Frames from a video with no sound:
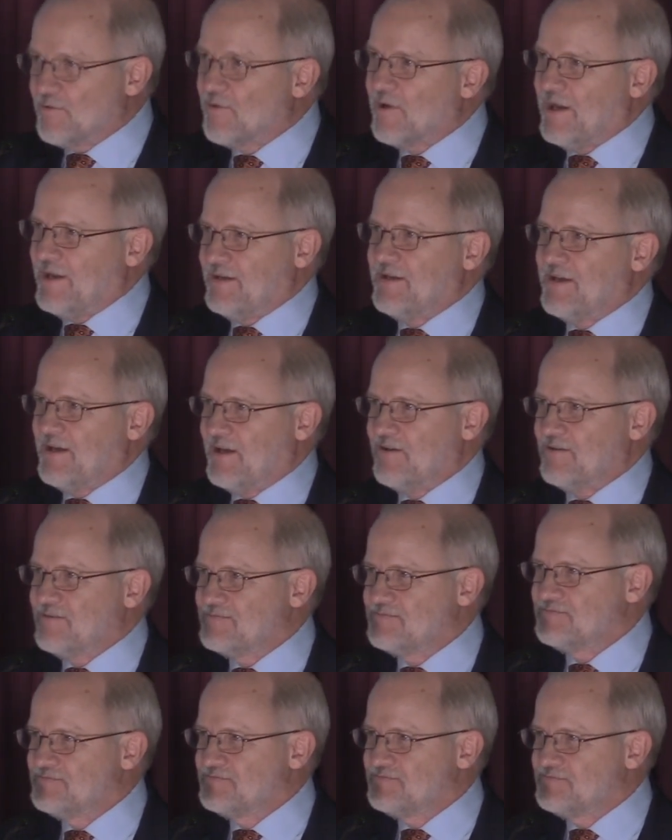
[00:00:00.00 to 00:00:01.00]
right now,
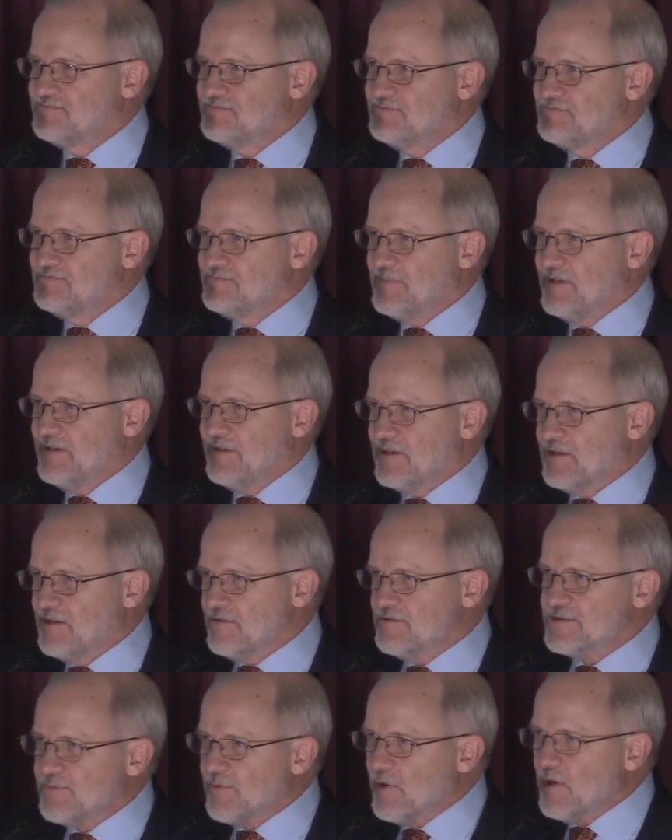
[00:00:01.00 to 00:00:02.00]
and
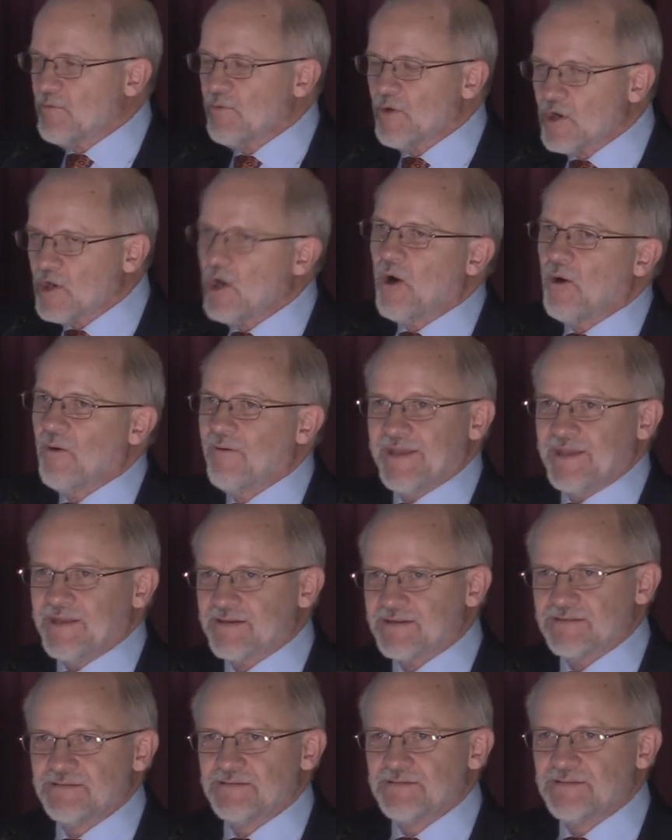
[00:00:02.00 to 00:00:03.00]
here's where we're going.